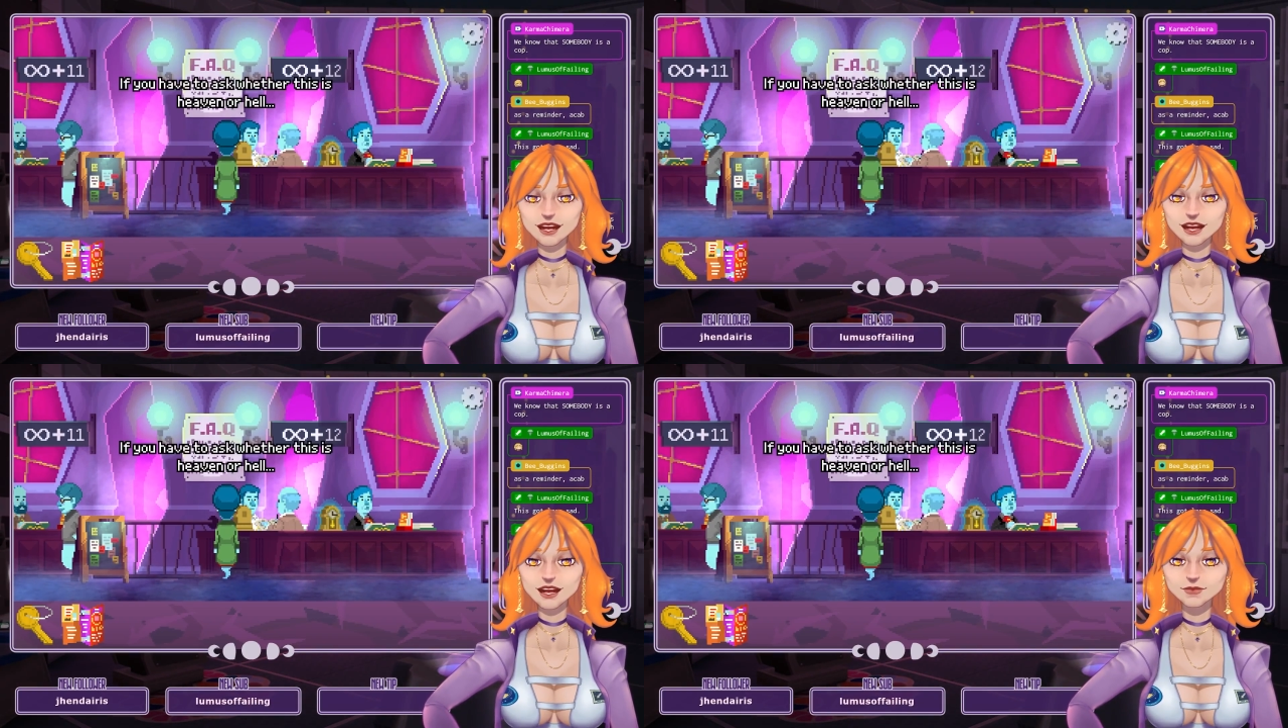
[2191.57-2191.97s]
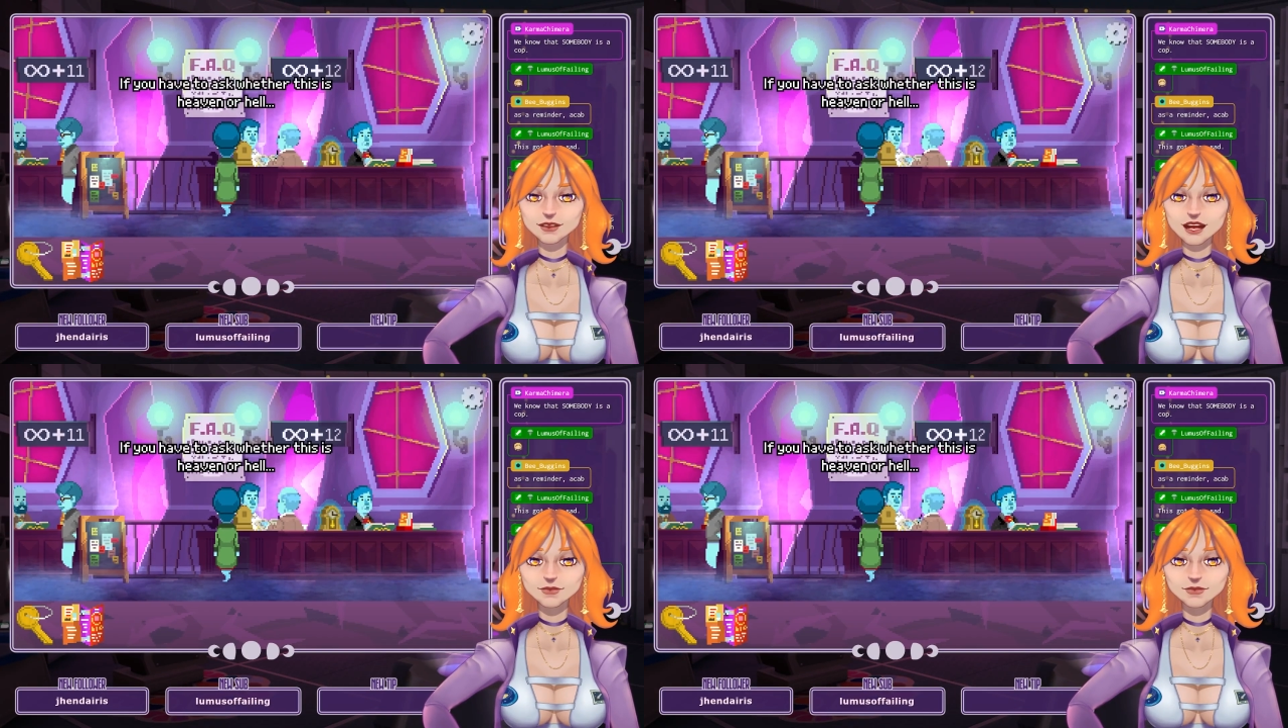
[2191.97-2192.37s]
If you
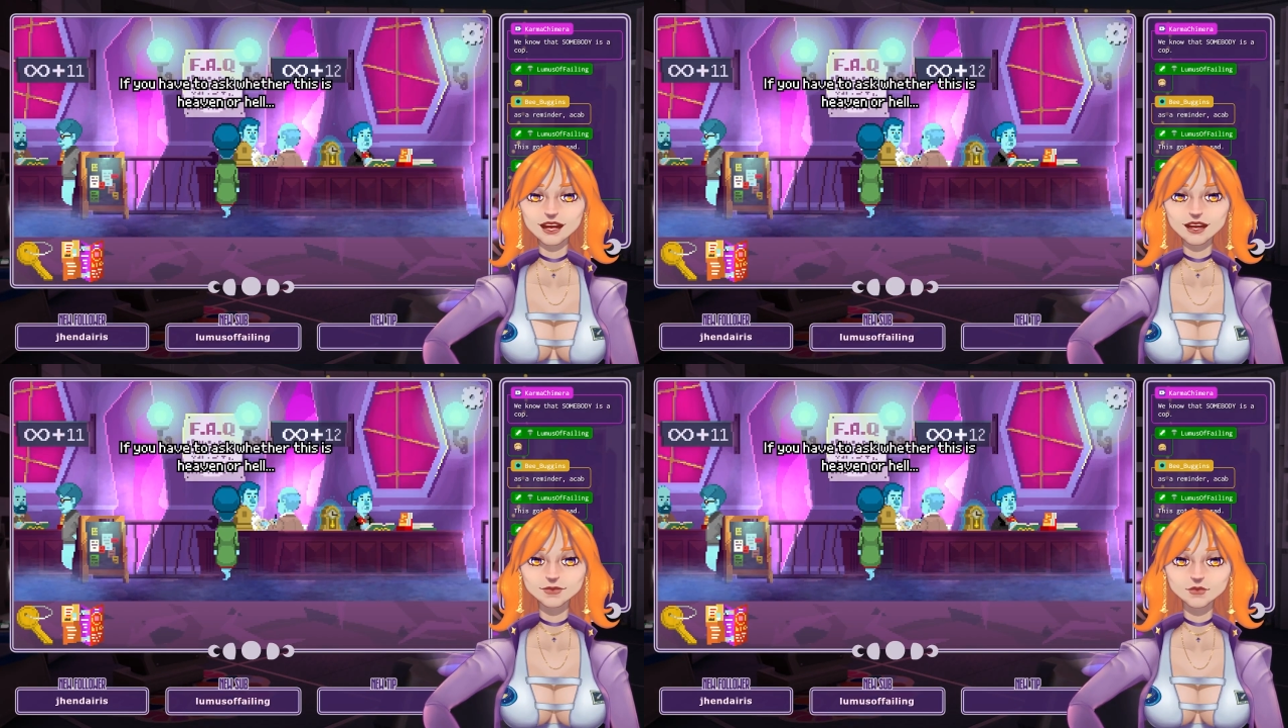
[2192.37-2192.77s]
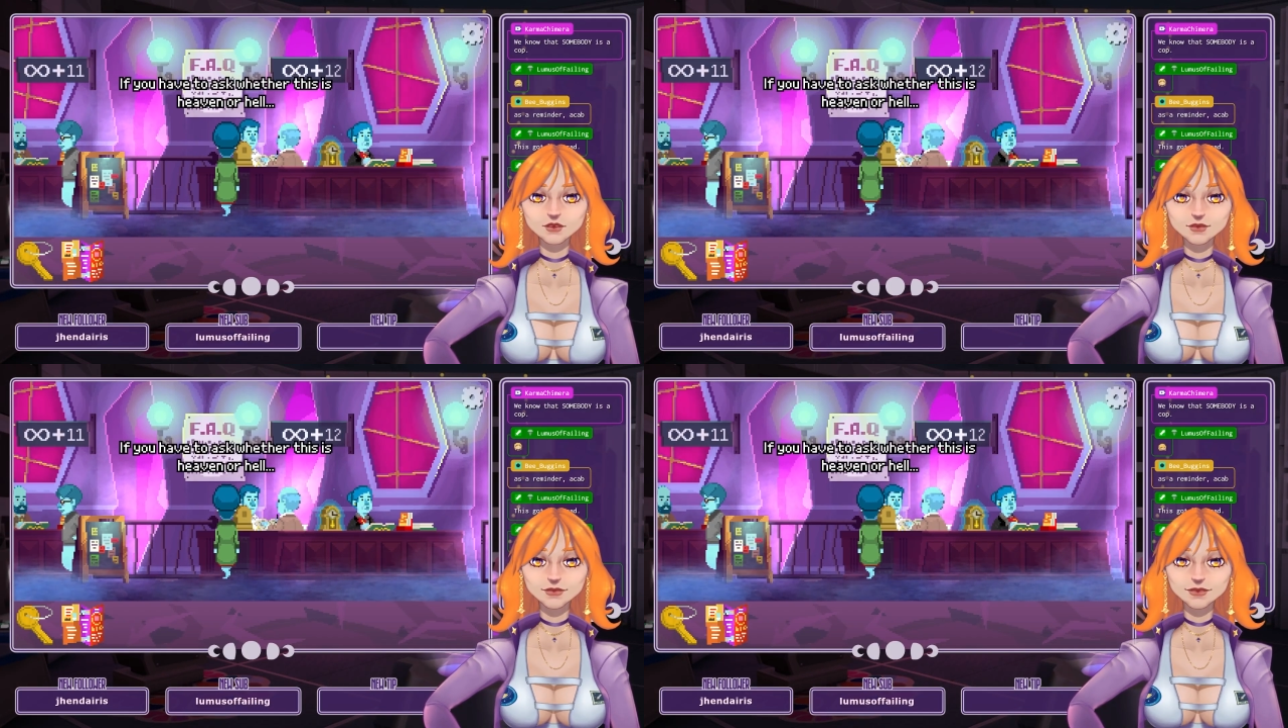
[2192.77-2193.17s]
have to ask
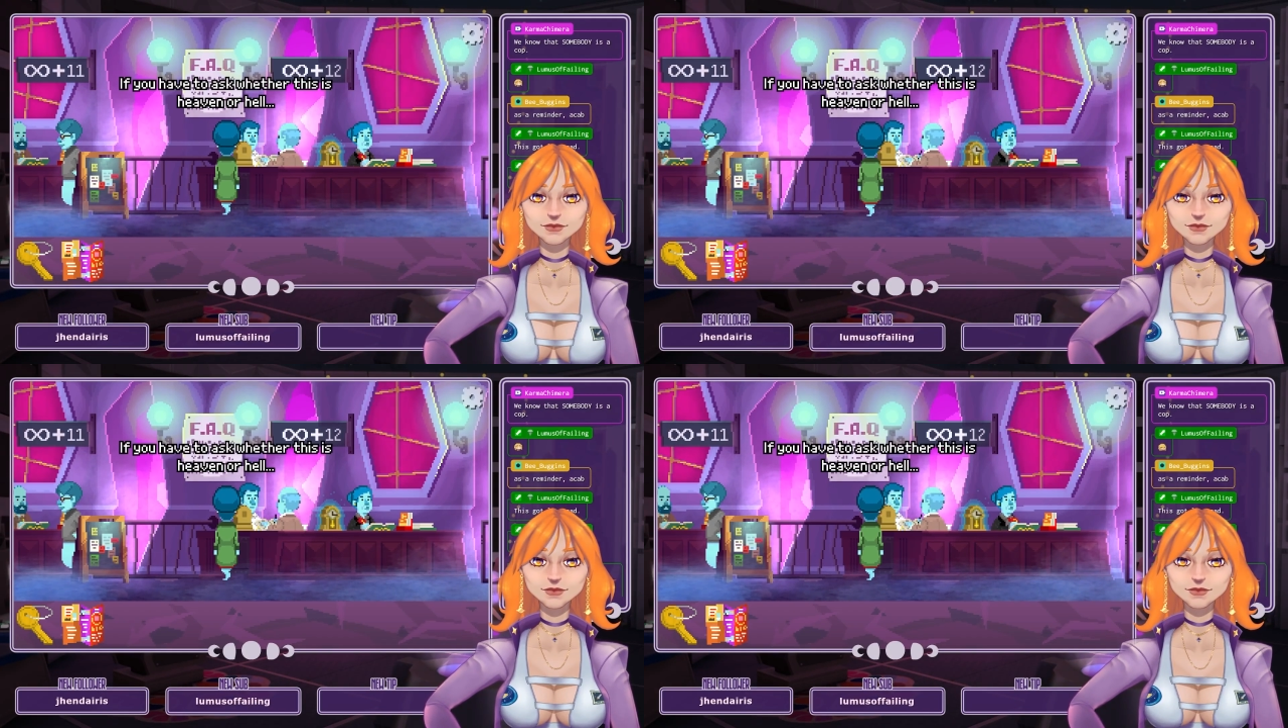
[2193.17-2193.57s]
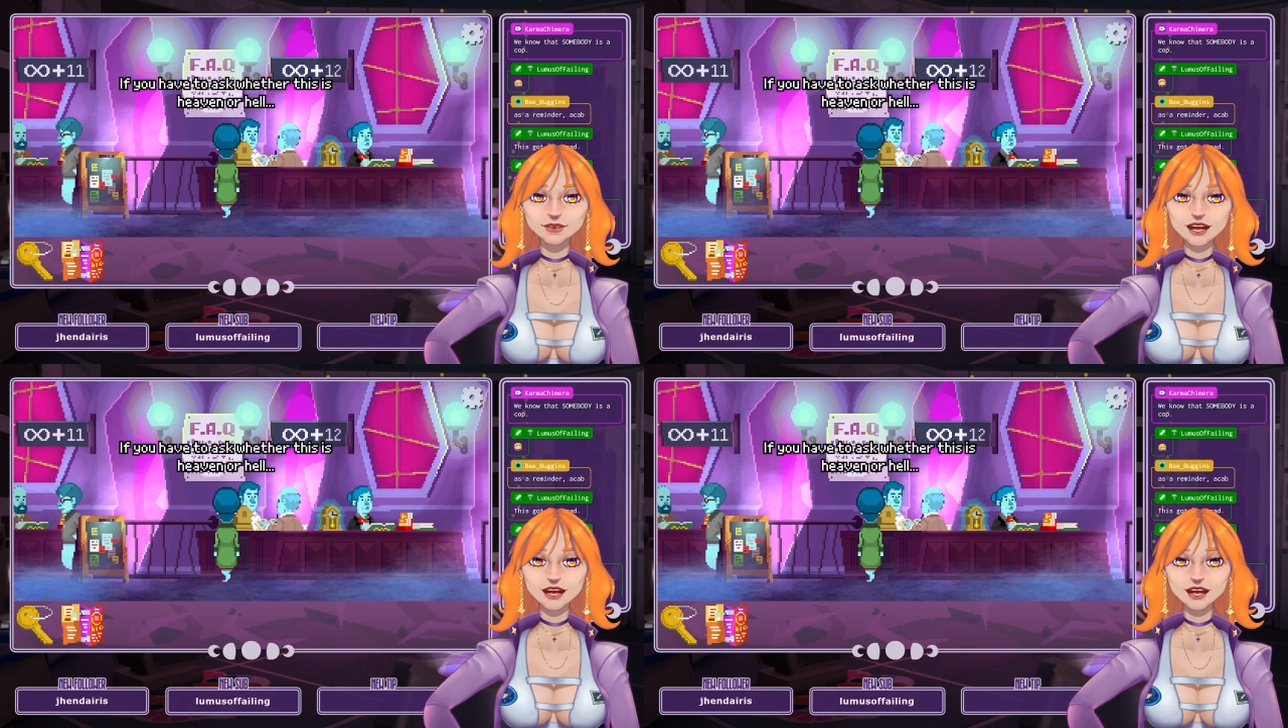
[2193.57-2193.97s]
whether this is
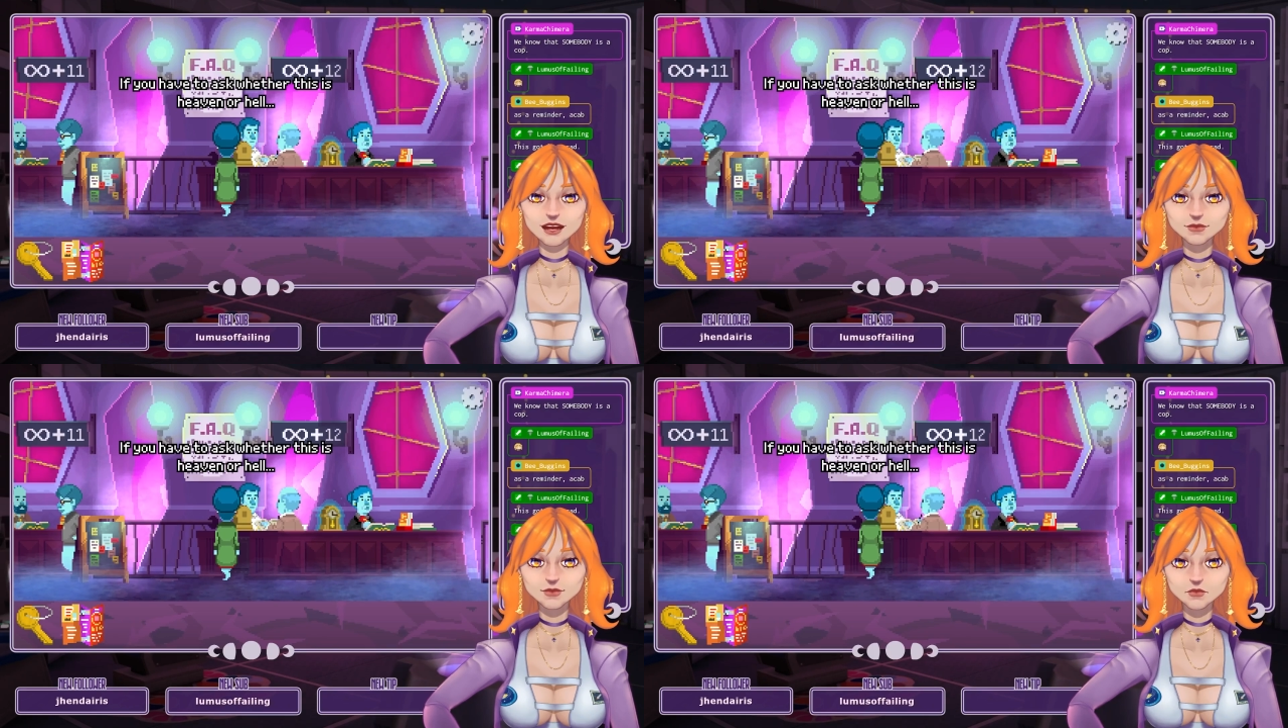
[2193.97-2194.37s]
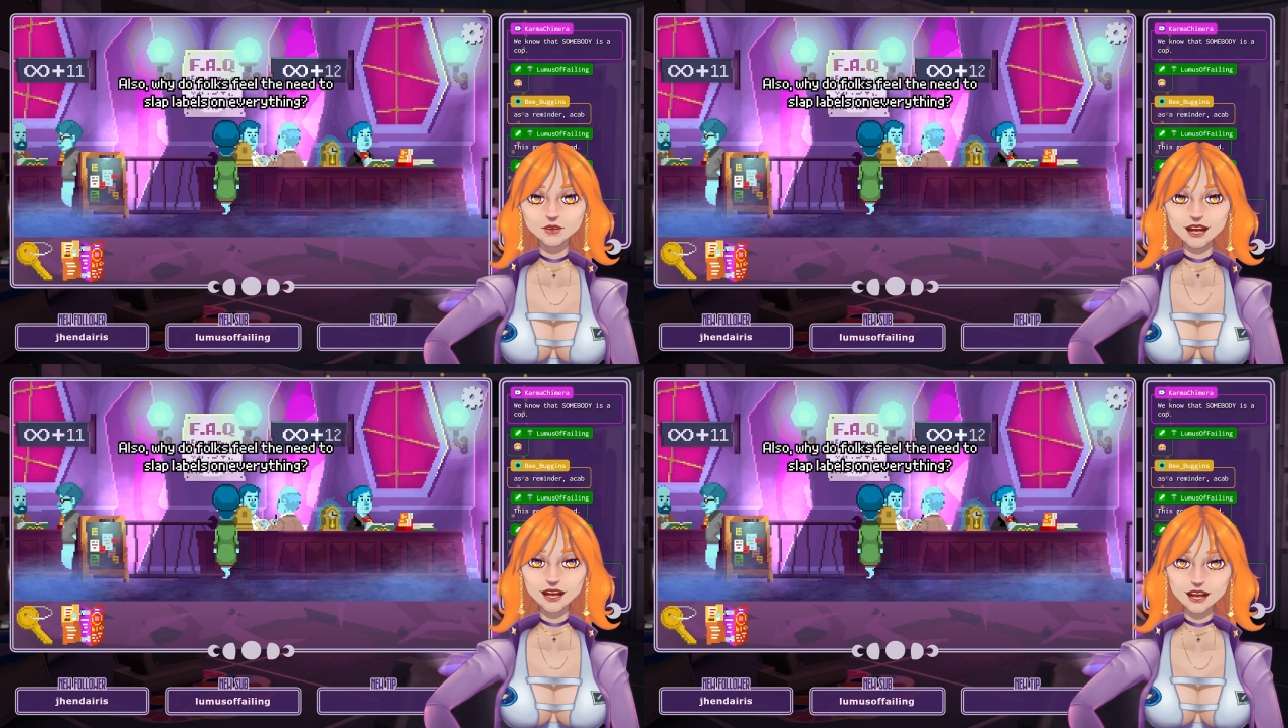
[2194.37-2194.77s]
heaven or
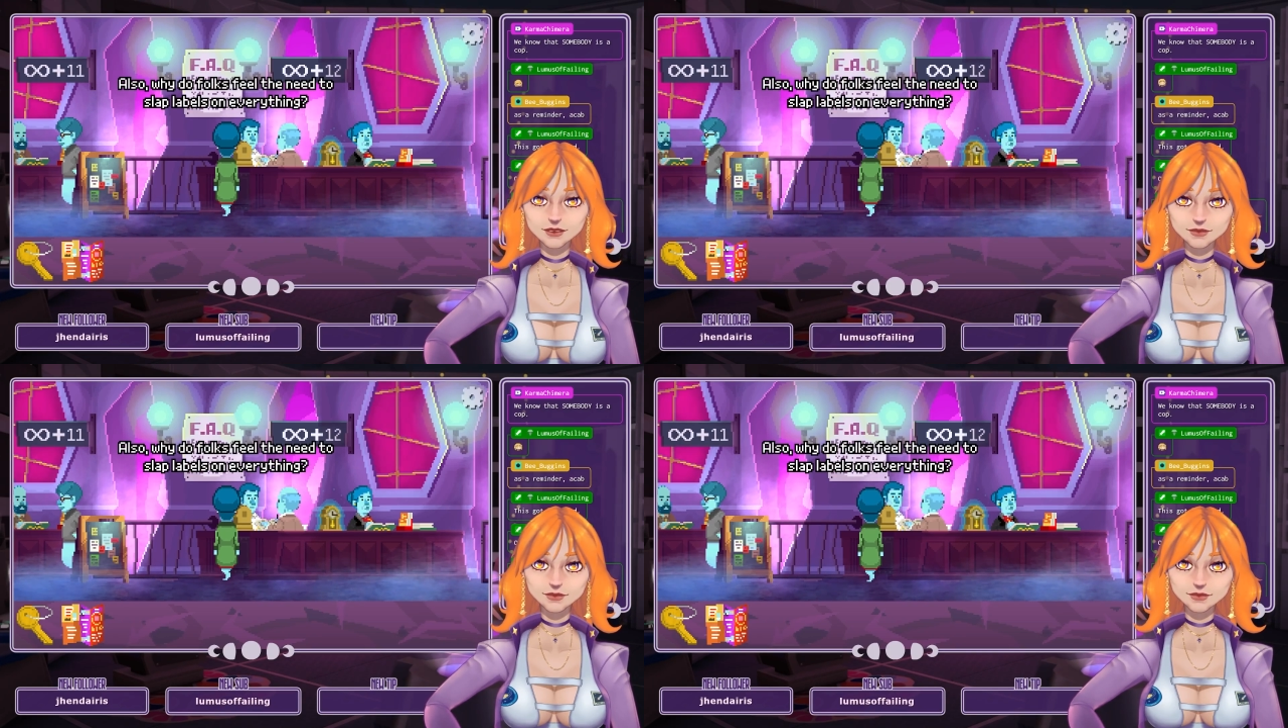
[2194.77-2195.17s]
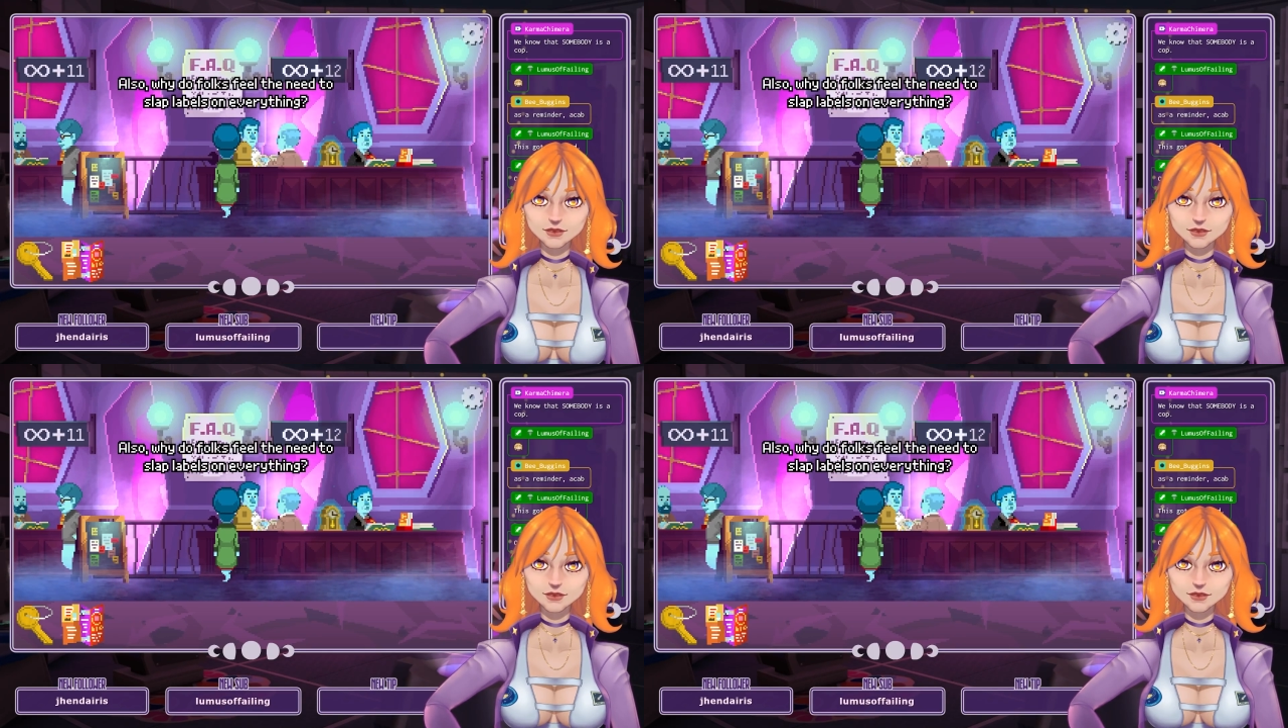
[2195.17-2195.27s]
hell,